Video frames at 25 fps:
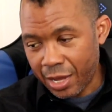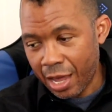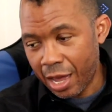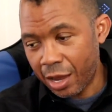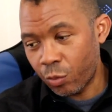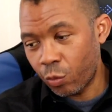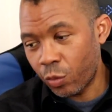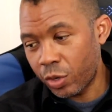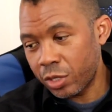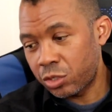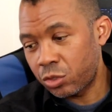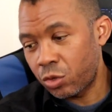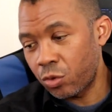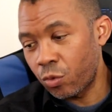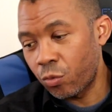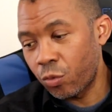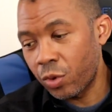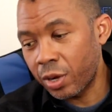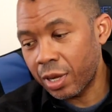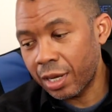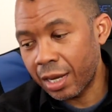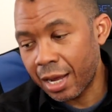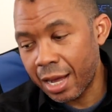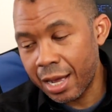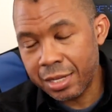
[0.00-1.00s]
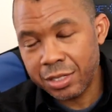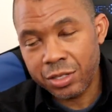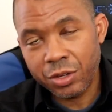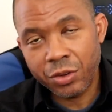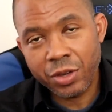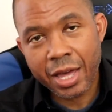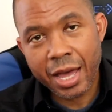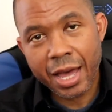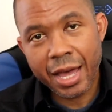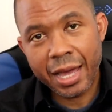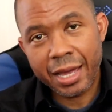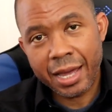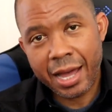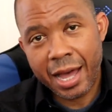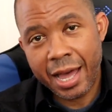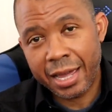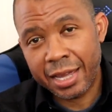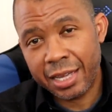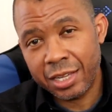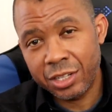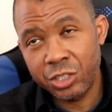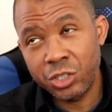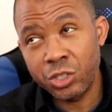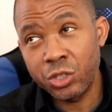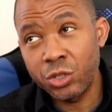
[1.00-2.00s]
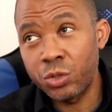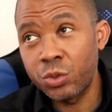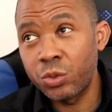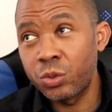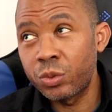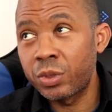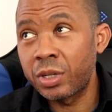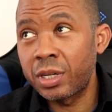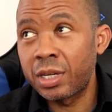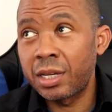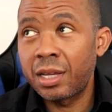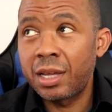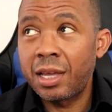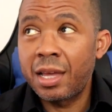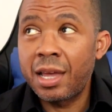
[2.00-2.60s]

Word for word: And once you realize, okay, I can do